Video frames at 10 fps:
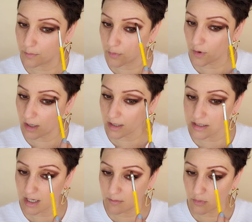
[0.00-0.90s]

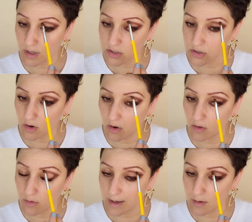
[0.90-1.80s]
product and pressure
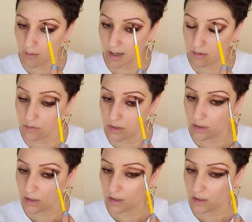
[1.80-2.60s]
all the way around